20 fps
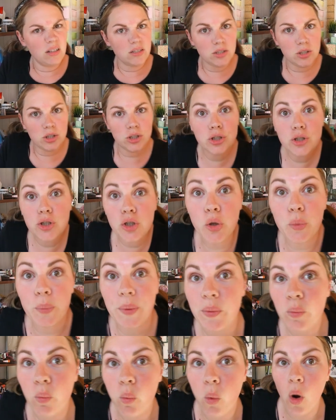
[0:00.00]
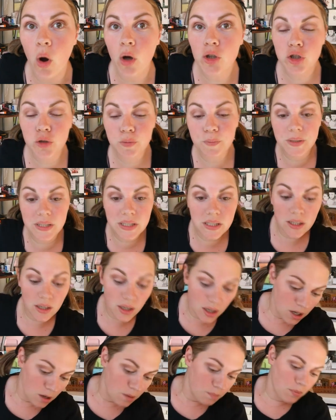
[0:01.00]
Stupid wasps.
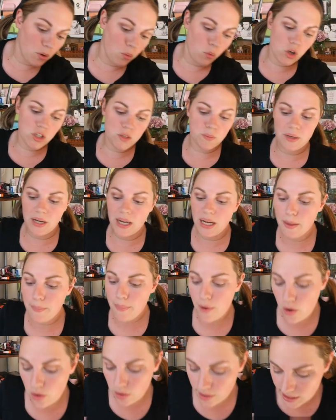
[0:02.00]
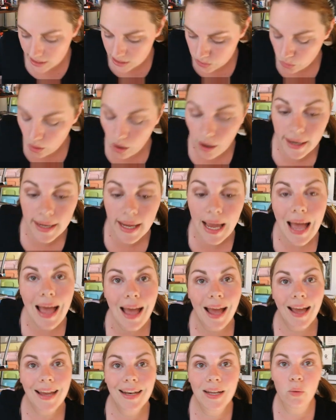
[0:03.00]
My waspinator broke, that's why.
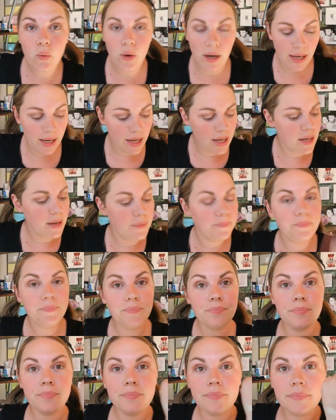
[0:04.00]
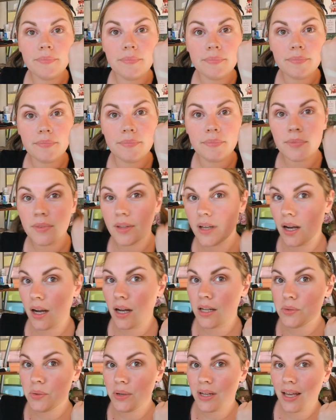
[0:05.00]
Anyway, I
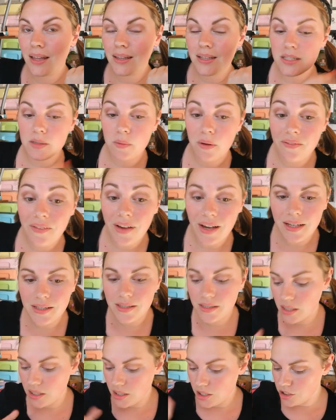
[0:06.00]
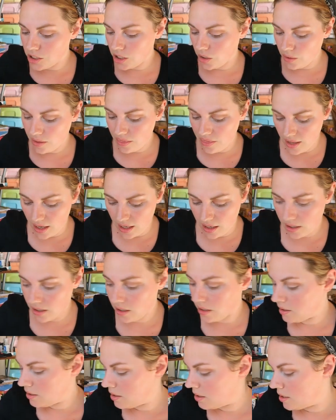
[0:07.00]
just want to get these on my face. So I think
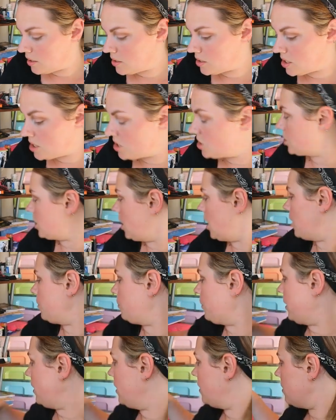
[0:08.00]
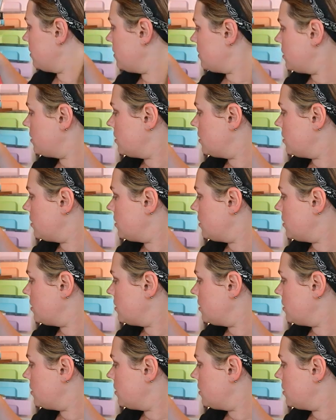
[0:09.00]
to start with,